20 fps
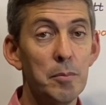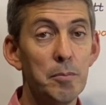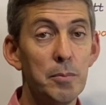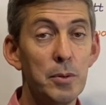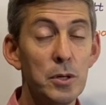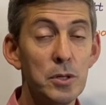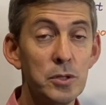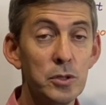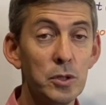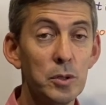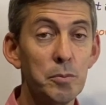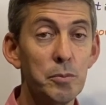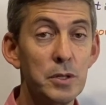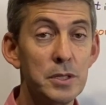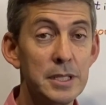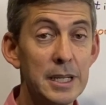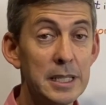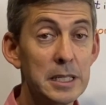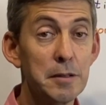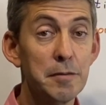personal
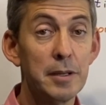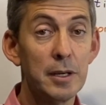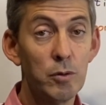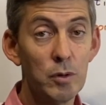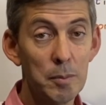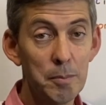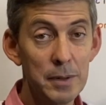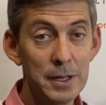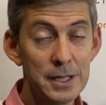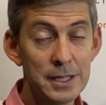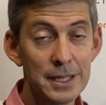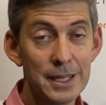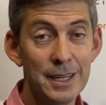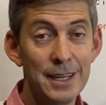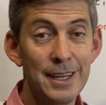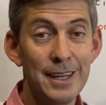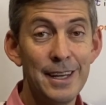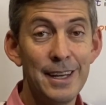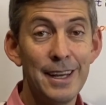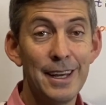protective equipment,
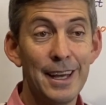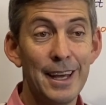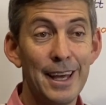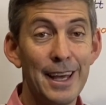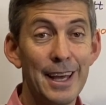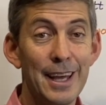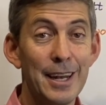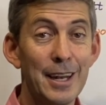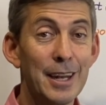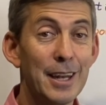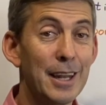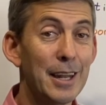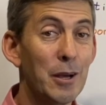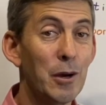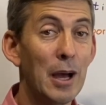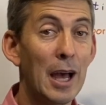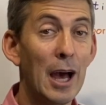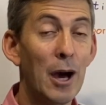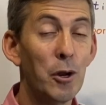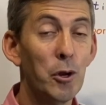and
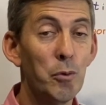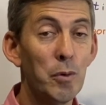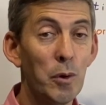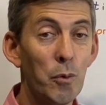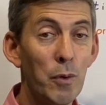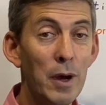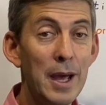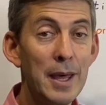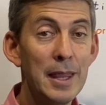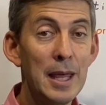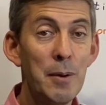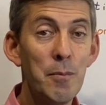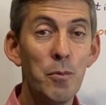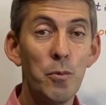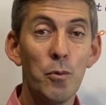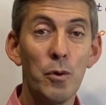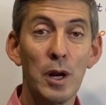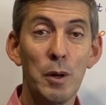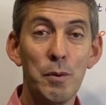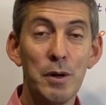how do we wear
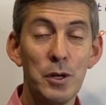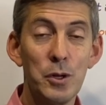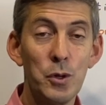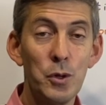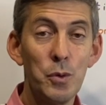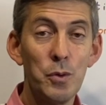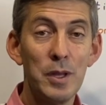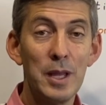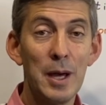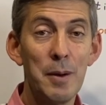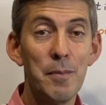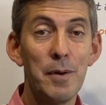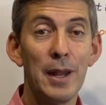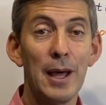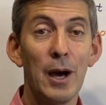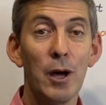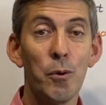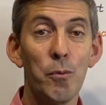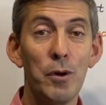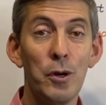them, what do we do with them, and
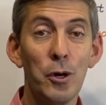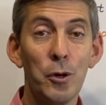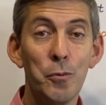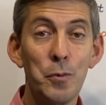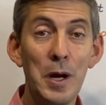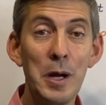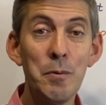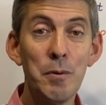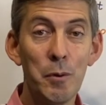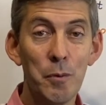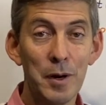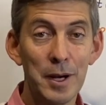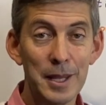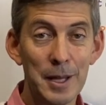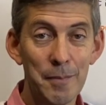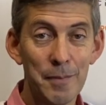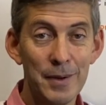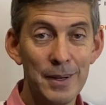how do we look when we wear them.